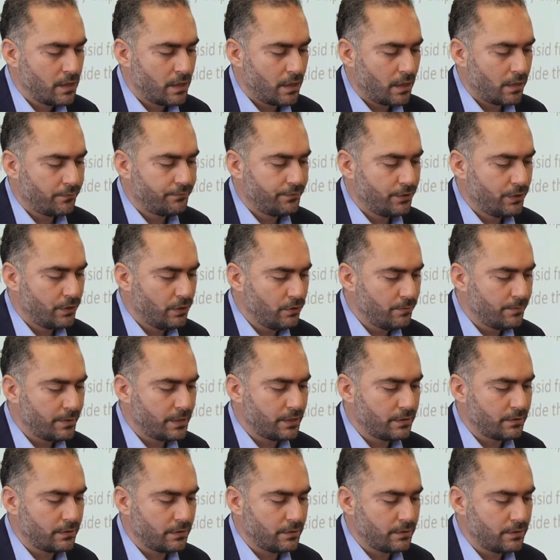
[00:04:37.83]
of
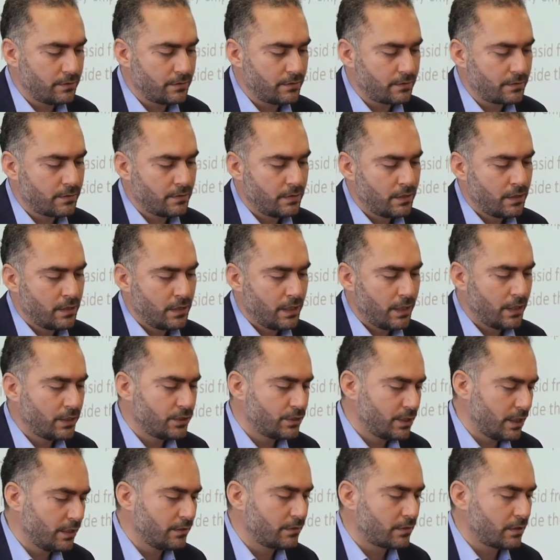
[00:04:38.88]
humanities in
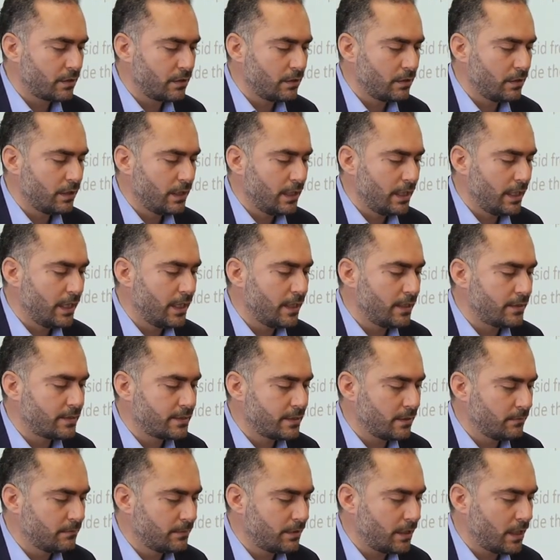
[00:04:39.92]
general, and
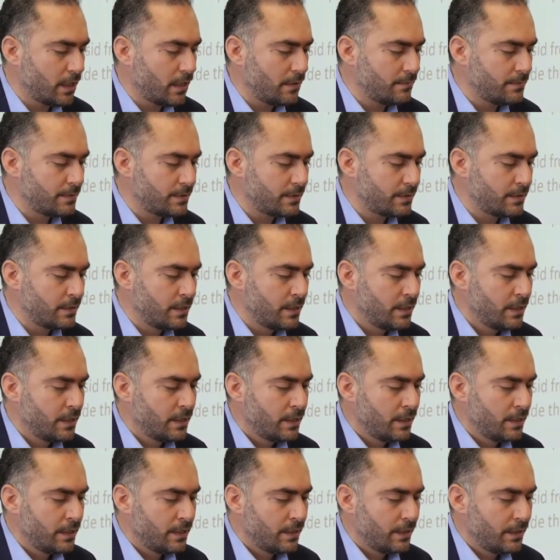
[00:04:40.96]
sometimes
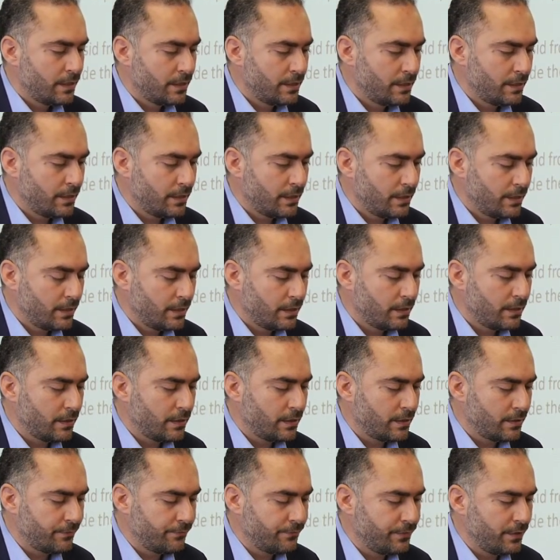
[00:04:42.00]

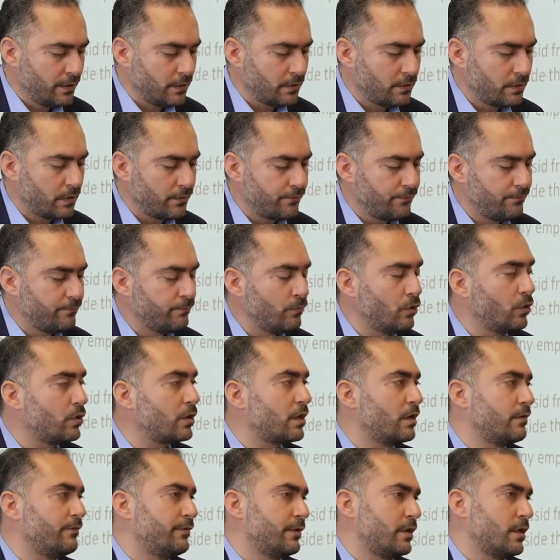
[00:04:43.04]
the field of
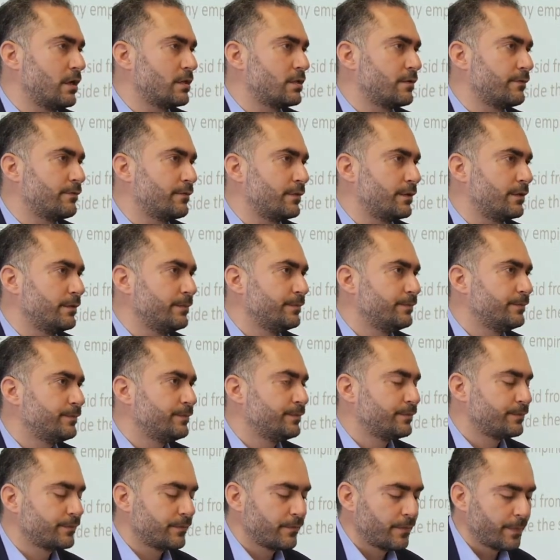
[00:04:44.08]
moral philosophy.
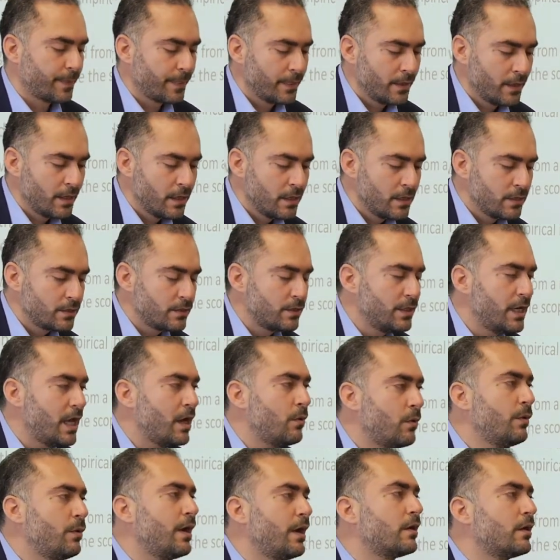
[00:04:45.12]
So
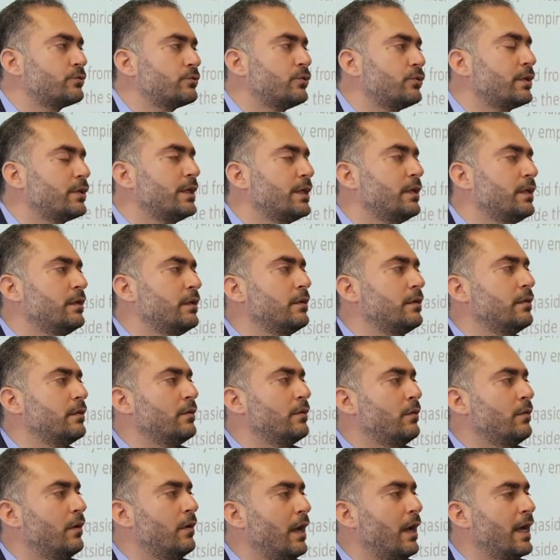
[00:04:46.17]
now we are talking,
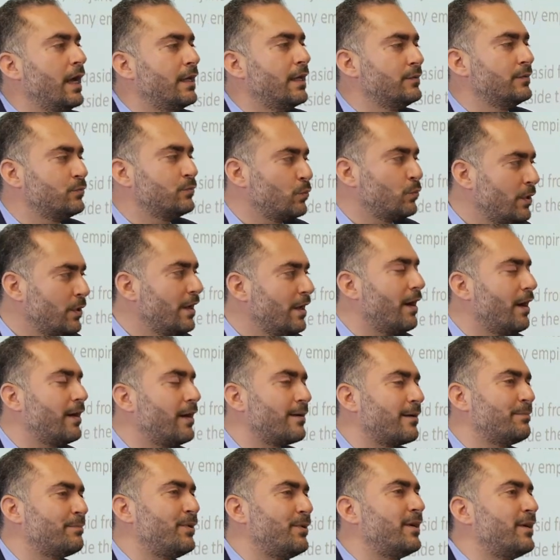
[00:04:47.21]
and we
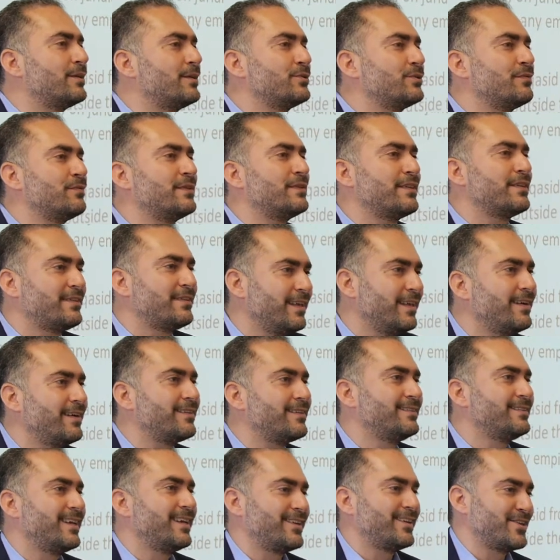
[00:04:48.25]
are a part of the
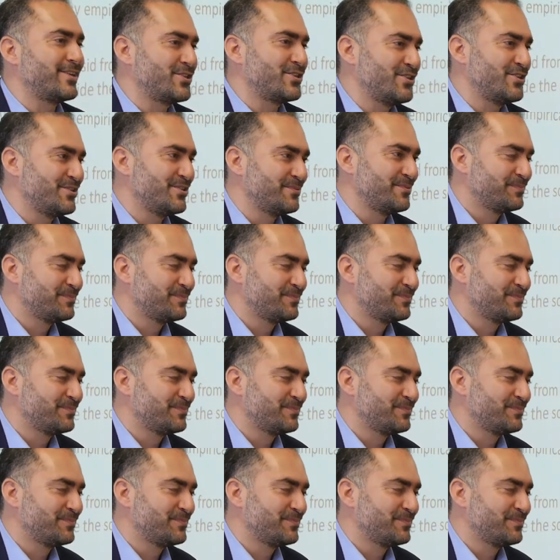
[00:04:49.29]
third direction.